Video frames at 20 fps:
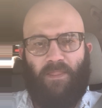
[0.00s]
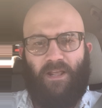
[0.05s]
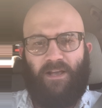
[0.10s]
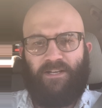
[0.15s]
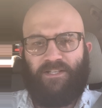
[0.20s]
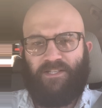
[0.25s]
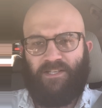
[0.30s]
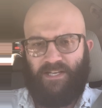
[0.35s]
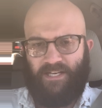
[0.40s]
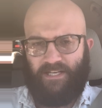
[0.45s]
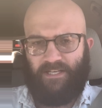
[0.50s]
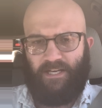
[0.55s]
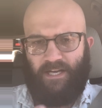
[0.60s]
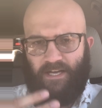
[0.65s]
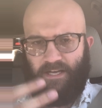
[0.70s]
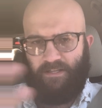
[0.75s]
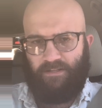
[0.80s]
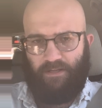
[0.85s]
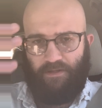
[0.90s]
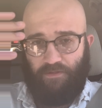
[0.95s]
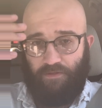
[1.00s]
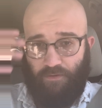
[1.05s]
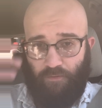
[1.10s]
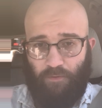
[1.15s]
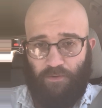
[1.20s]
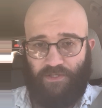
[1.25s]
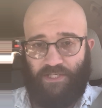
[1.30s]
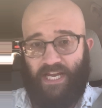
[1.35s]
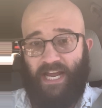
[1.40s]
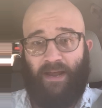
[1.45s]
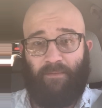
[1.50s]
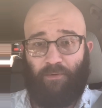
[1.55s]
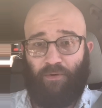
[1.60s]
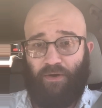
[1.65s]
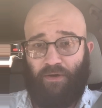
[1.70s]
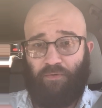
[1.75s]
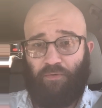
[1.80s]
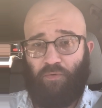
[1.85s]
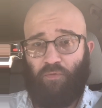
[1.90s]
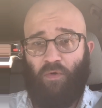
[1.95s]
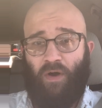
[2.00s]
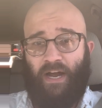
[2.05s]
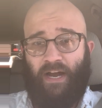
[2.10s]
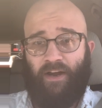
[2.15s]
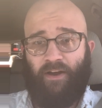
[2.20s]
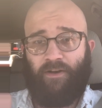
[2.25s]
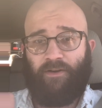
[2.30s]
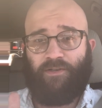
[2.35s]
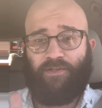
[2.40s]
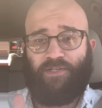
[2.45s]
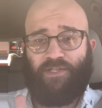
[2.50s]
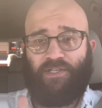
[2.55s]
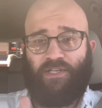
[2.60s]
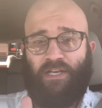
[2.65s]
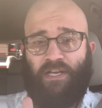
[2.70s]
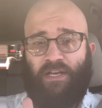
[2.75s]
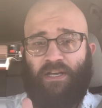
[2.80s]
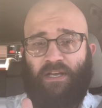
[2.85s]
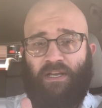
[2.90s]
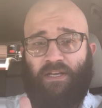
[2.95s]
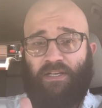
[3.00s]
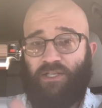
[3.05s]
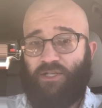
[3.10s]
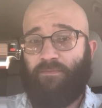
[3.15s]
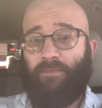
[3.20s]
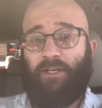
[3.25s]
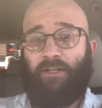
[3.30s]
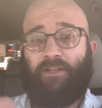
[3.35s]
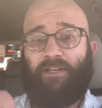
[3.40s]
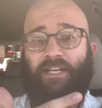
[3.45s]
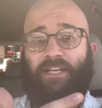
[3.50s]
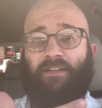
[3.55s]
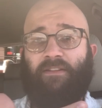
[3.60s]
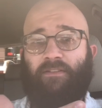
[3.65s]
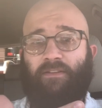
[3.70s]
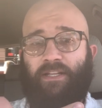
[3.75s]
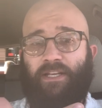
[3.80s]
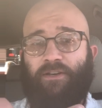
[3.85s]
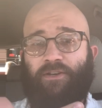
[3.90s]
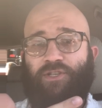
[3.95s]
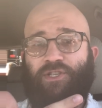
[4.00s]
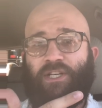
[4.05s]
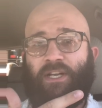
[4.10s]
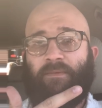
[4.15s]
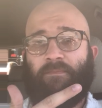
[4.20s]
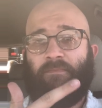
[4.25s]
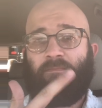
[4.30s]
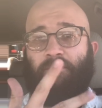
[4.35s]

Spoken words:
It's like Thor's hammer. It requires humility, leadership,